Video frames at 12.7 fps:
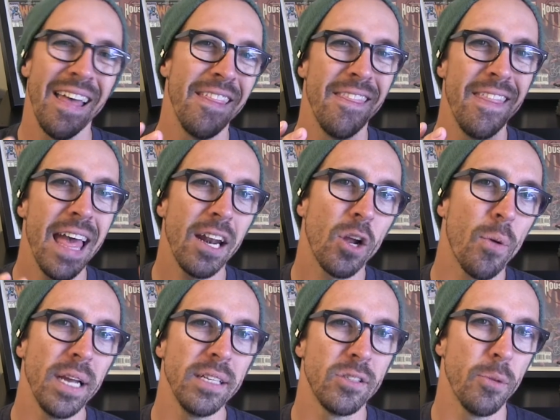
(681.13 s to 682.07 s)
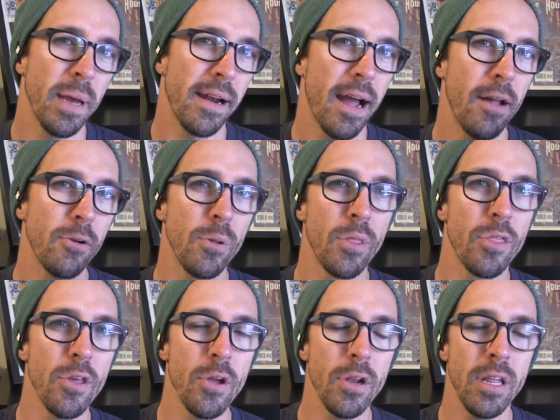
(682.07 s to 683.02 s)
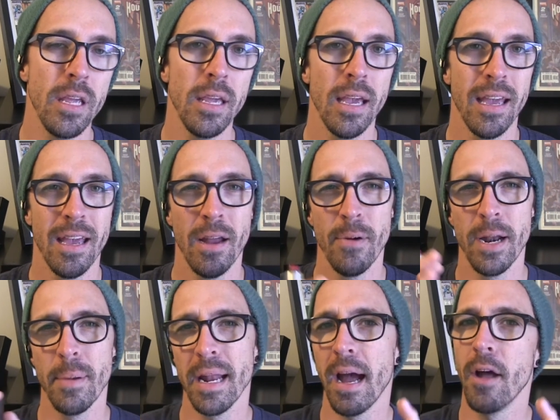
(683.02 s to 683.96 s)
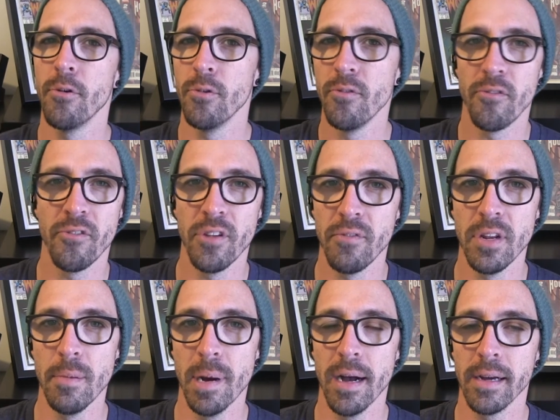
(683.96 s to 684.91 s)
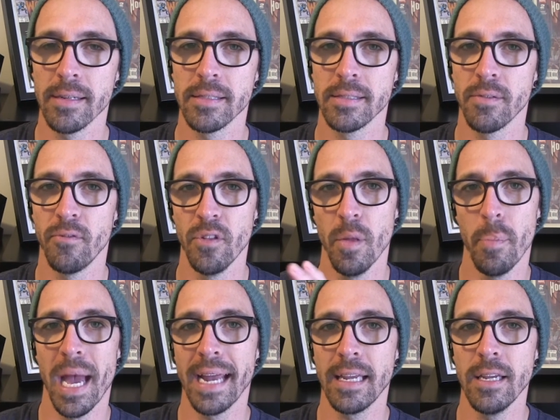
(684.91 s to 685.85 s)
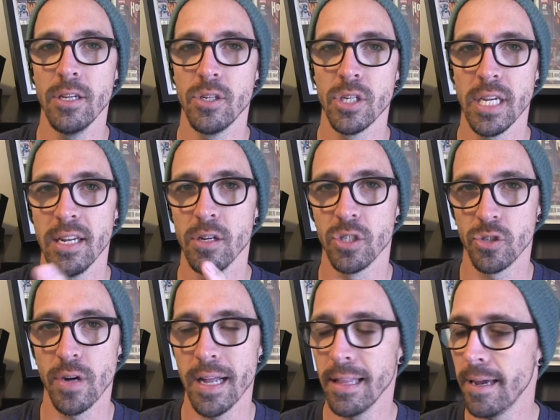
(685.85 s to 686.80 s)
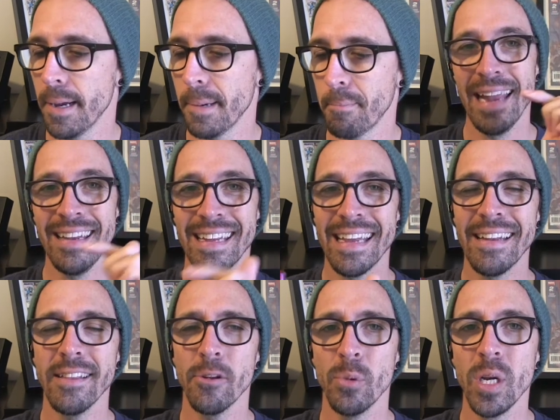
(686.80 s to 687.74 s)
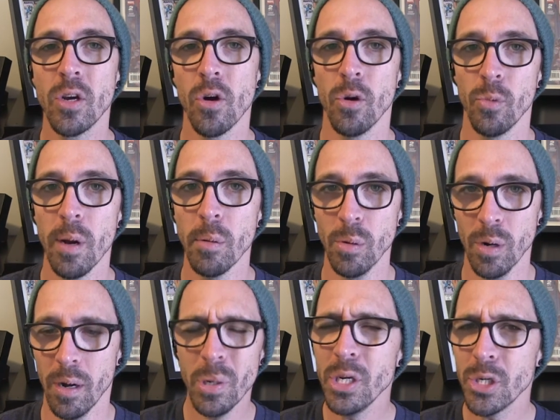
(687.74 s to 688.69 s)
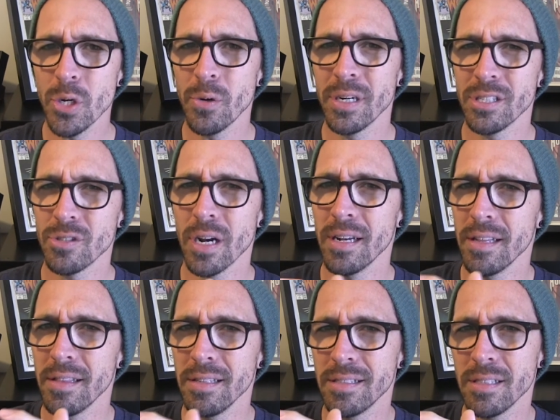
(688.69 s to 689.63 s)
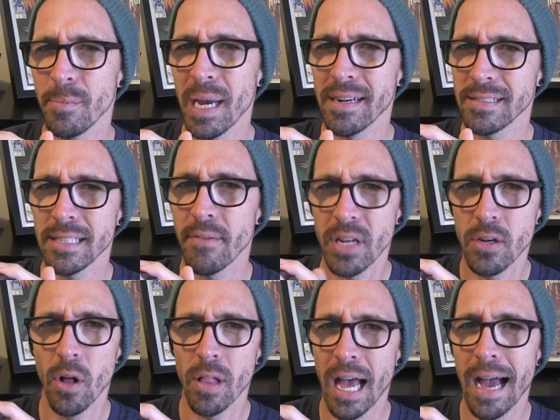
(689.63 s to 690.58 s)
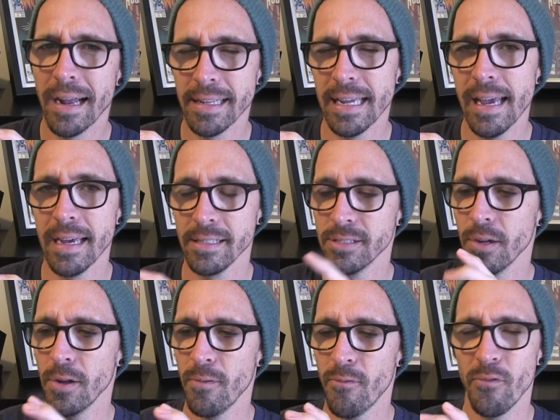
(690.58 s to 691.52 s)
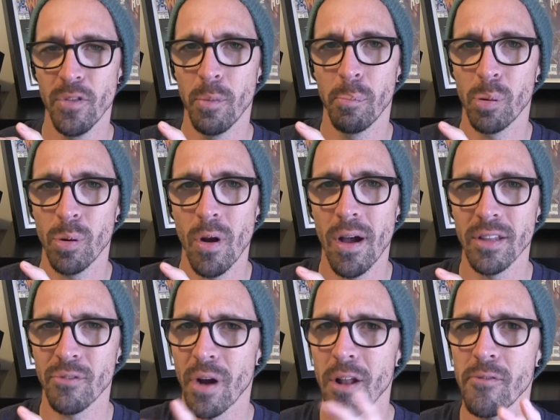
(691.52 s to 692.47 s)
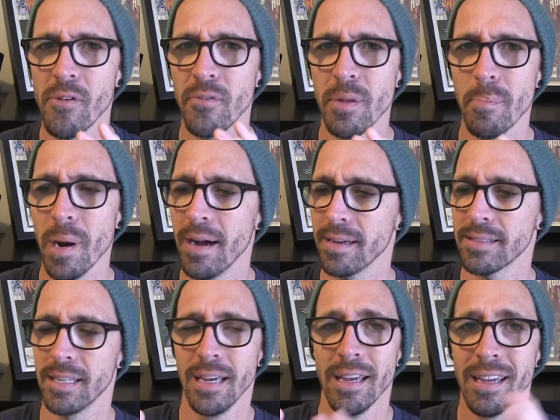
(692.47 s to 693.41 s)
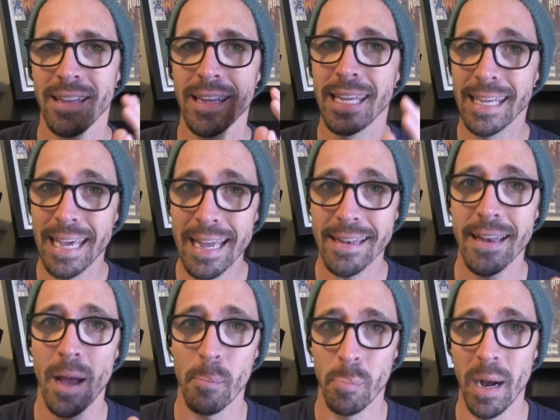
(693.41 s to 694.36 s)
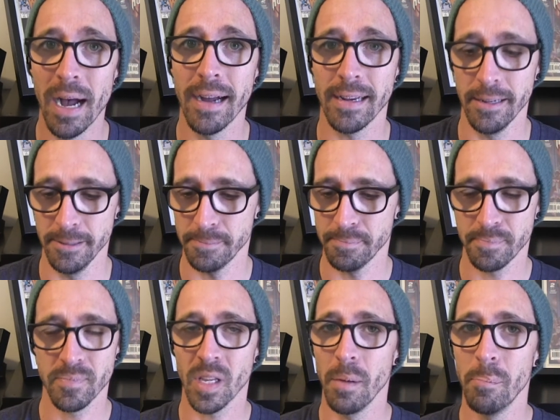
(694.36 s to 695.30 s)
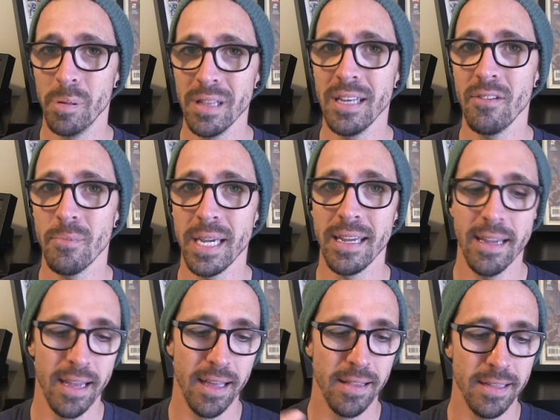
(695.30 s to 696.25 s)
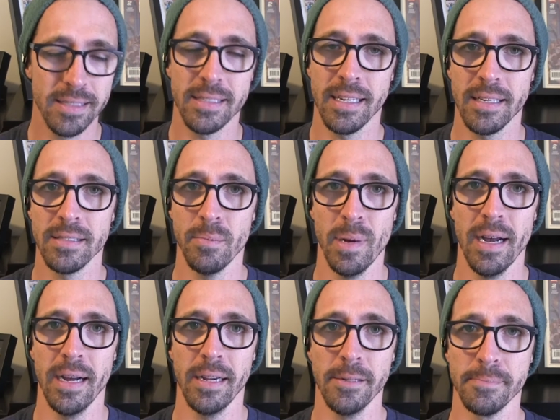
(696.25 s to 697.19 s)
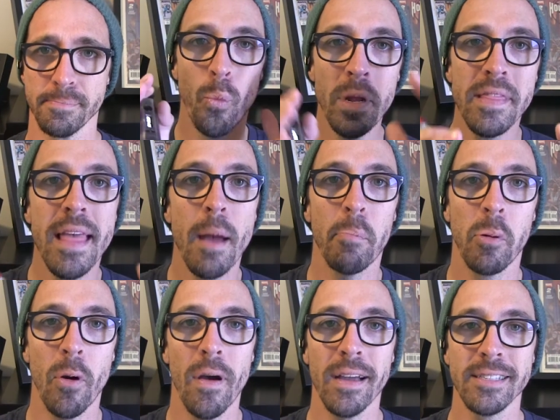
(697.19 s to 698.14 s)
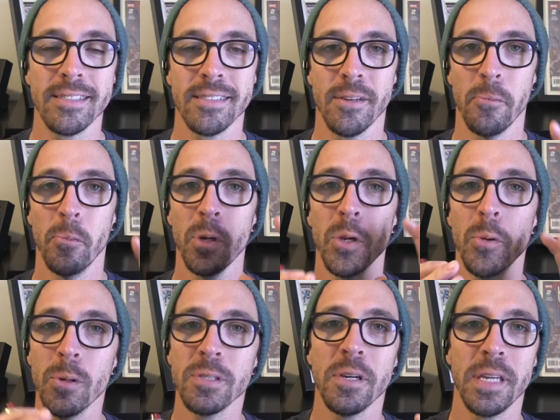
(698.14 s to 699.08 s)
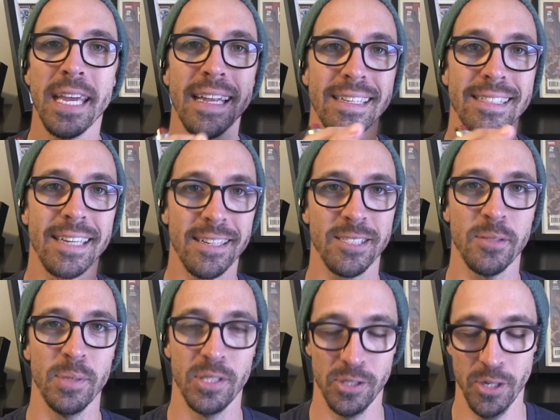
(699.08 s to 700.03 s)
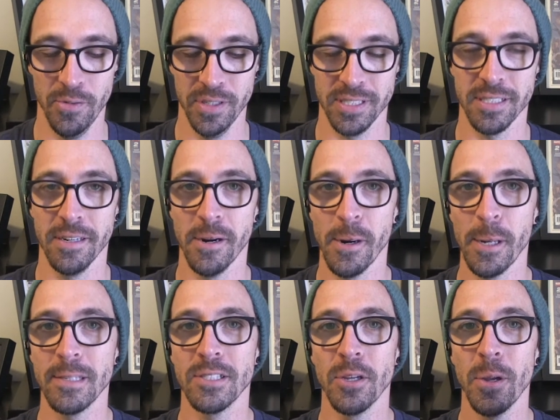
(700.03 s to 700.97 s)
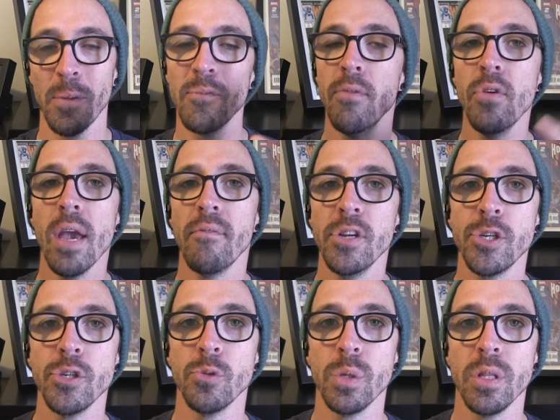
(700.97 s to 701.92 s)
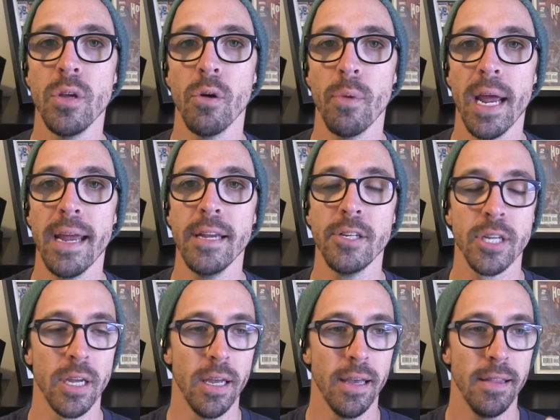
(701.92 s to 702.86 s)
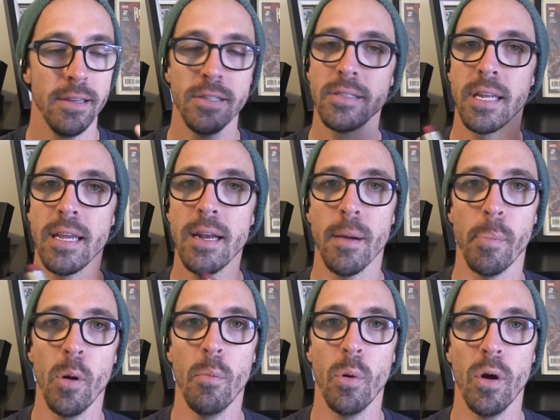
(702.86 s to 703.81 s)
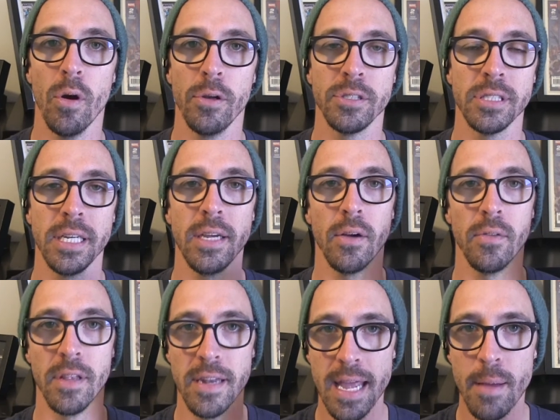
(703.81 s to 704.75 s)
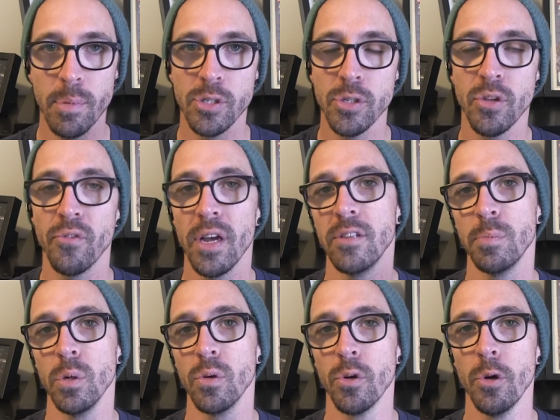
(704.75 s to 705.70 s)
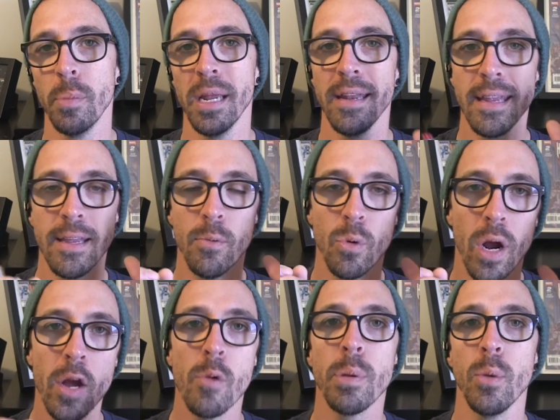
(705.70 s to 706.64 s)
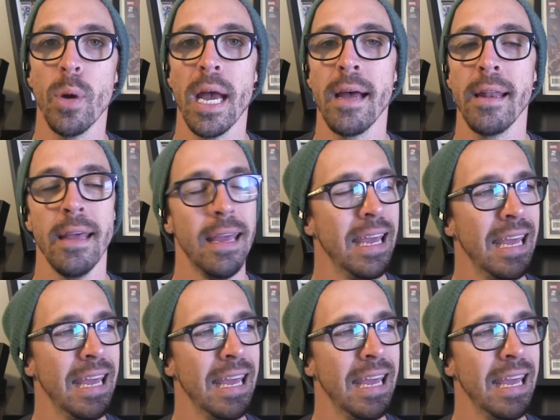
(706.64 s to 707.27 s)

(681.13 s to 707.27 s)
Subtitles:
That equates to about 130, around about 150 bucks for the package in Australia, and you're getting the Recoil Rebel. Pretty sure in Australia this is about a $70 RDA, so for the price, for 150 bucks, you're getting a bargain. And believe me, this thing is a bargain. With that price, what you also get is customer service, all right? So if you have issues with your rage, then just hit up Ohm Boy OC on the Namba Juice Facebook group and he will help you out.